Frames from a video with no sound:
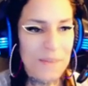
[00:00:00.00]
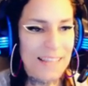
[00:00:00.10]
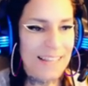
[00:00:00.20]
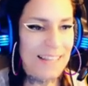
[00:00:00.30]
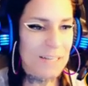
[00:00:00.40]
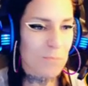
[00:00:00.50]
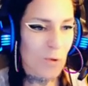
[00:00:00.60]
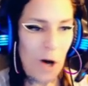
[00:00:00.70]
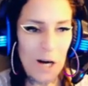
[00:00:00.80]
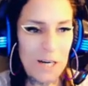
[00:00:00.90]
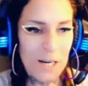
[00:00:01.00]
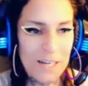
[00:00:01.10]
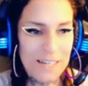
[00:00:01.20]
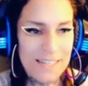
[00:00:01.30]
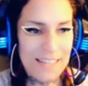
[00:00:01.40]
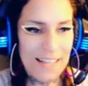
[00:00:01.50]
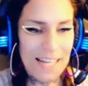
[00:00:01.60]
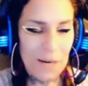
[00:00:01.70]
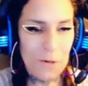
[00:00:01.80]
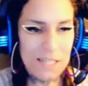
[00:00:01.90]
but then this blogger said
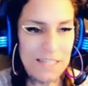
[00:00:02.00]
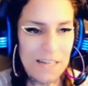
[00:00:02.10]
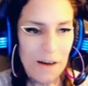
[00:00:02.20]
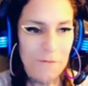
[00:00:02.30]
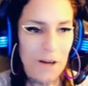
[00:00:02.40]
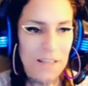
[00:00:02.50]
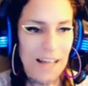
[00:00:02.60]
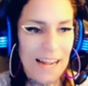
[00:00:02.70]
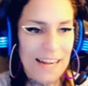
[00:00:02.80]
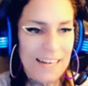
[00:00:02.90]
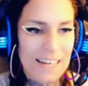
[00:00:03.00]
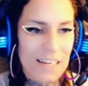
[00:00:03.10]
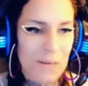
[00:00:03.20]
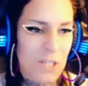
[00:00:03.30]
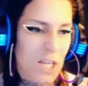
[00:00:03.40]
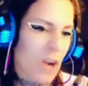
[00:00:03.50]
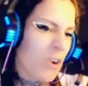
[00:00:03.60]
that he wasn't tough online, and he was like,